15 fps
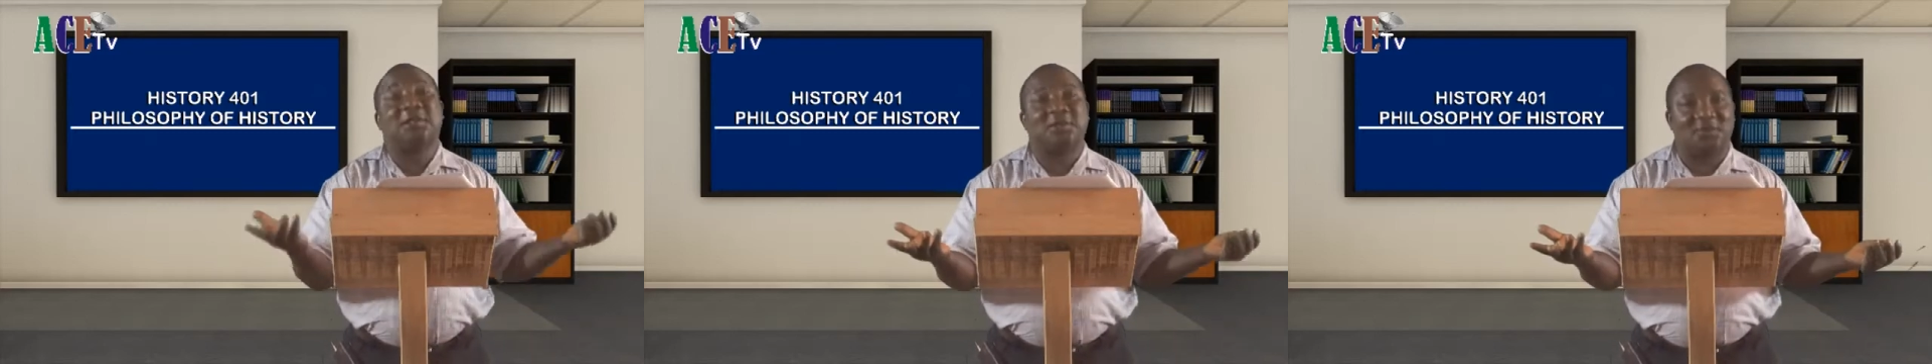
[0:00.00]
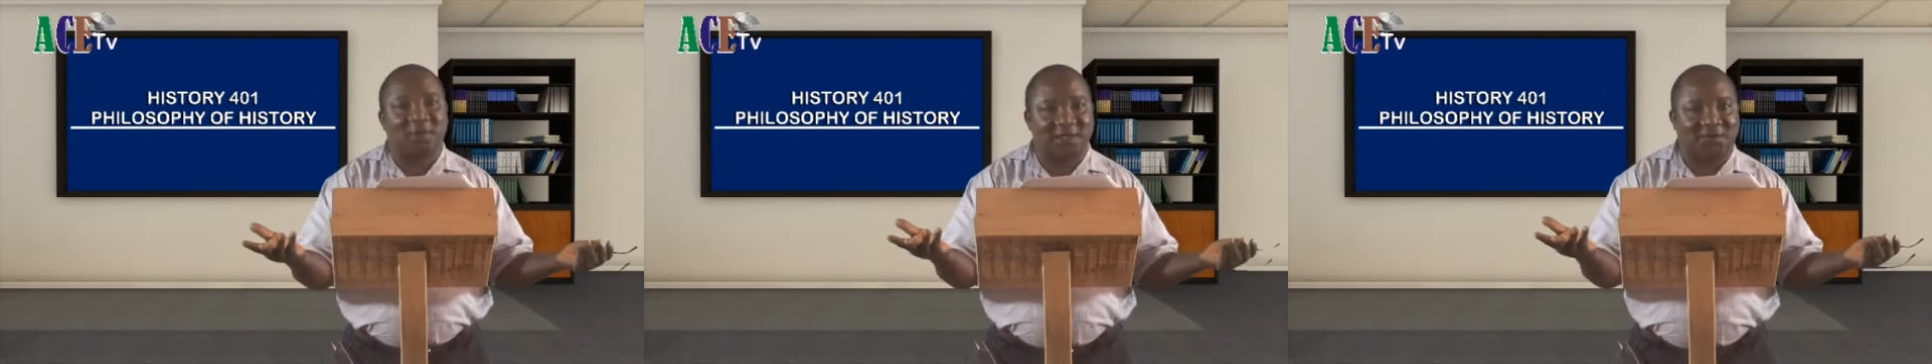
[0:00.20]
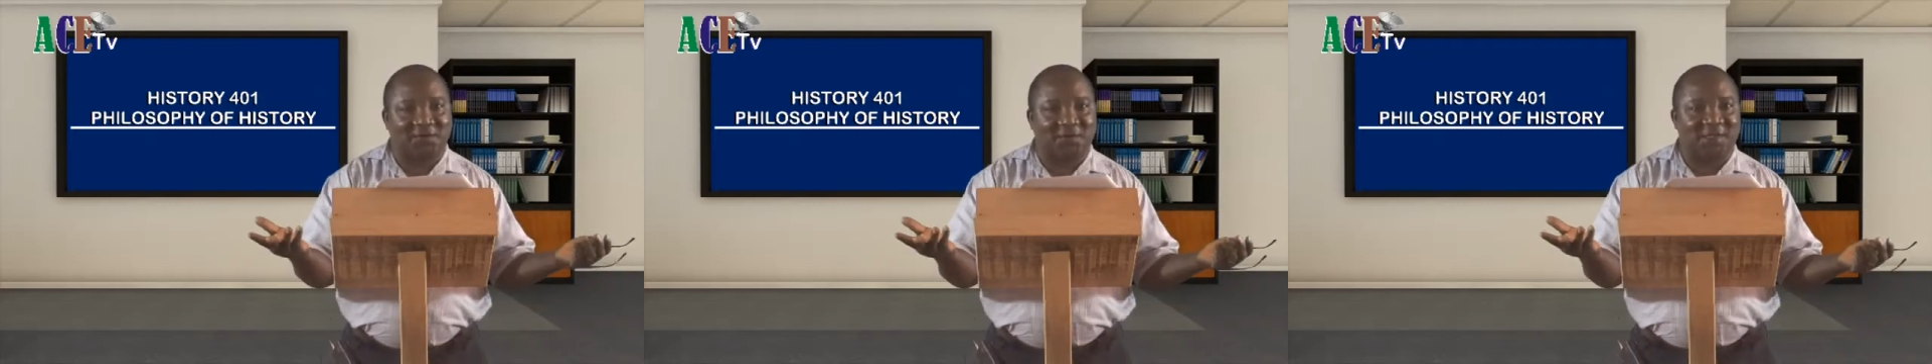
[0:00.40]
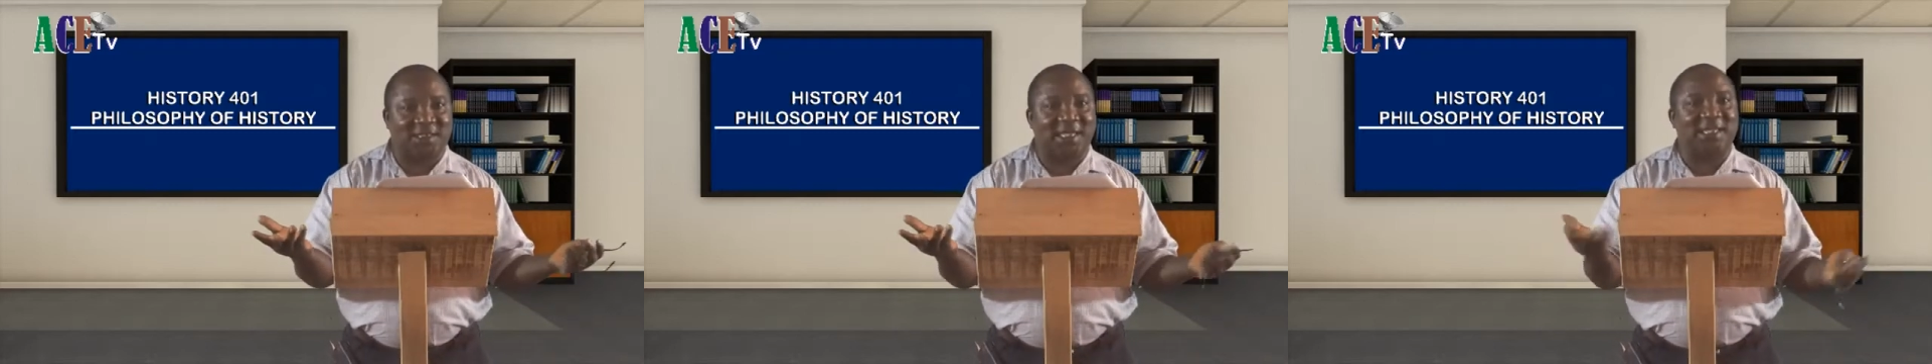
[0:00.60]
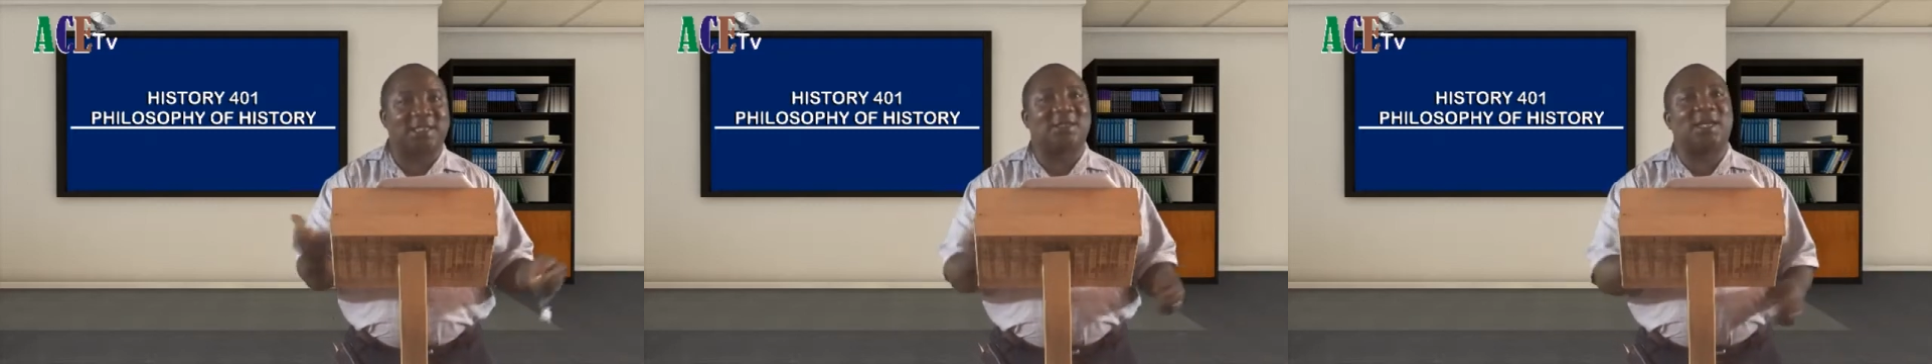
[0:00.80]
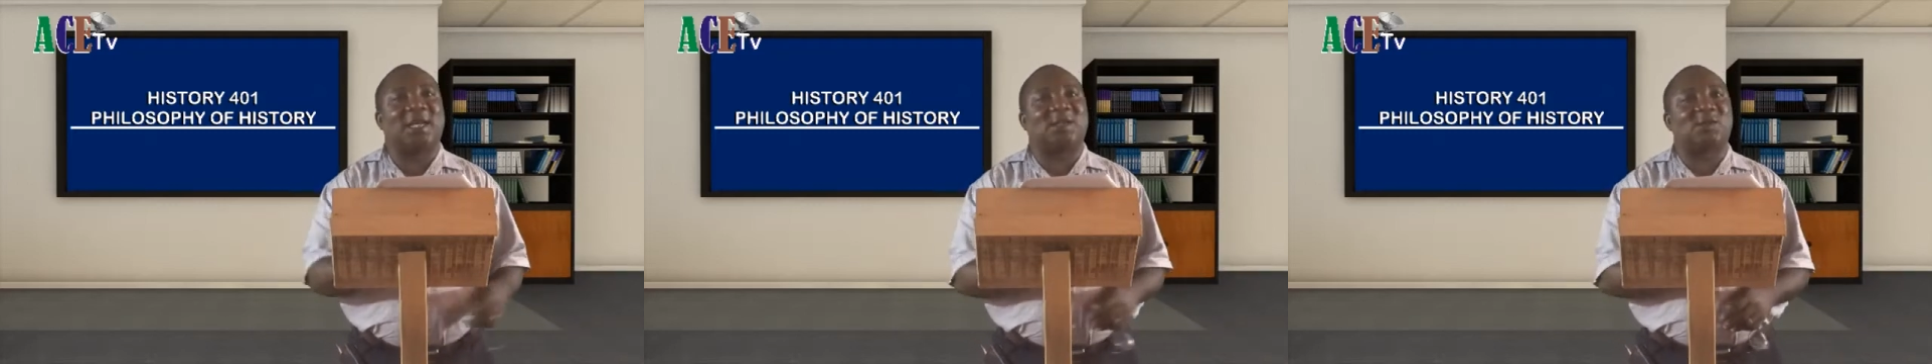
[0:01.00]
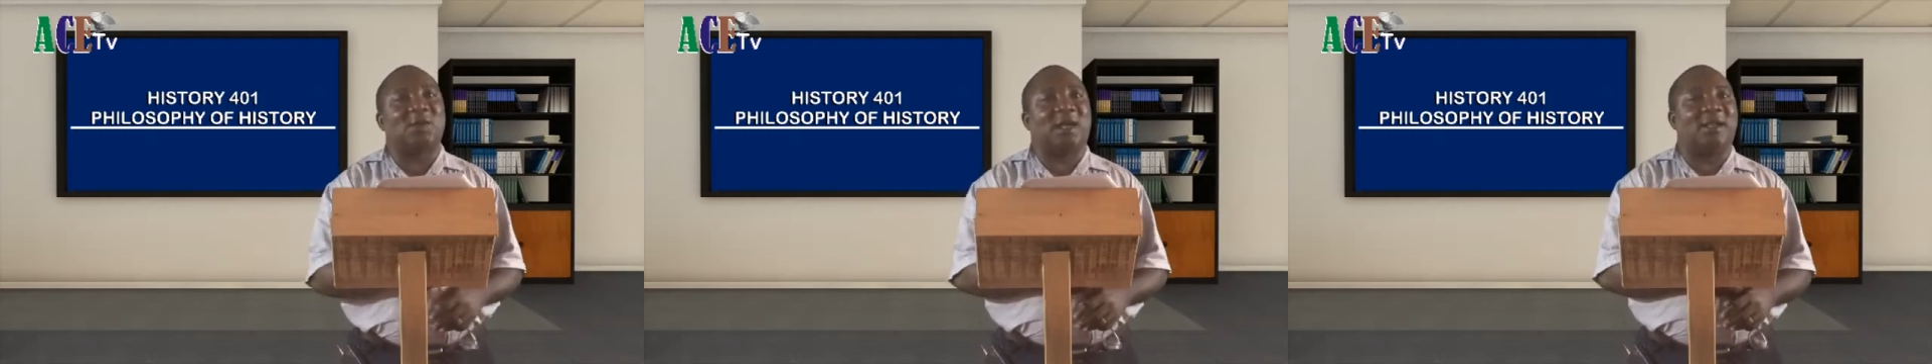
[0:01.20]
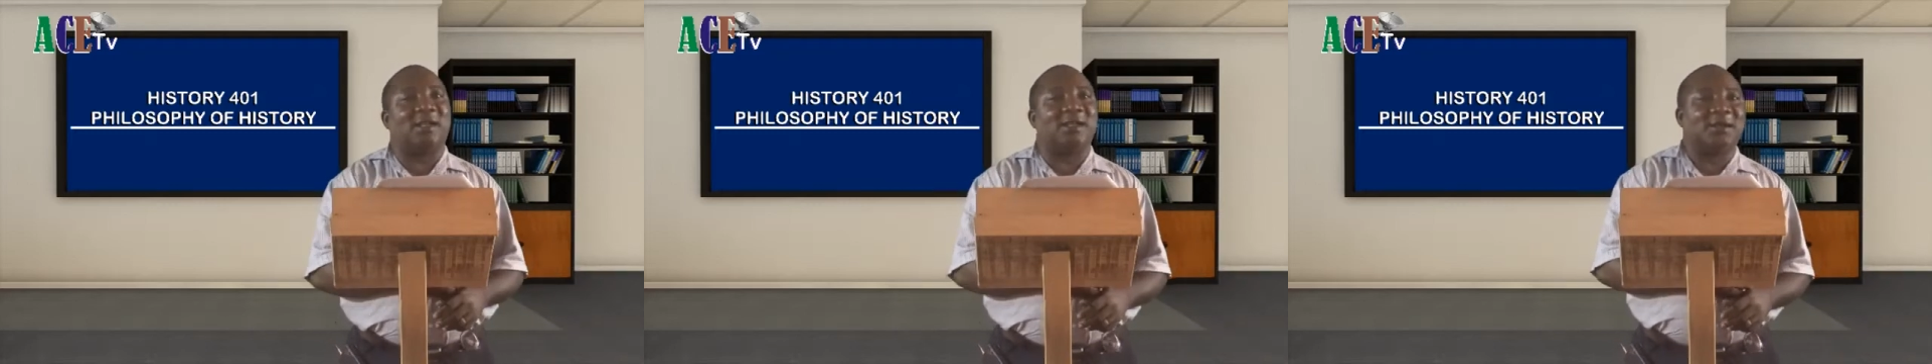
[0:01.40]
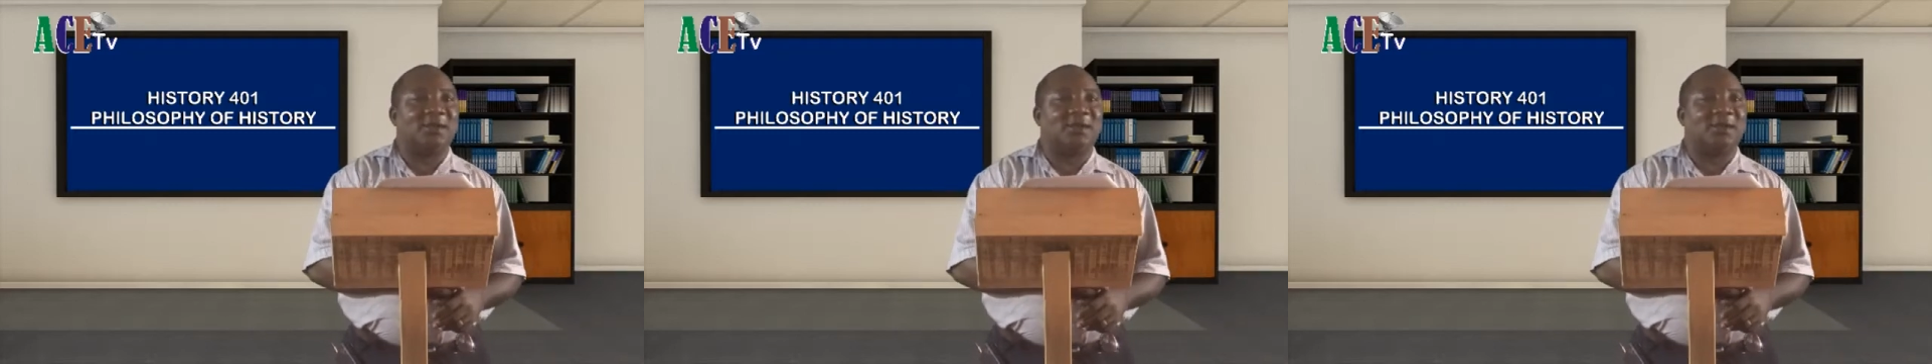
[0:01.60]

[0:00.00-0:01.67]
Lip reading: 21st century as well.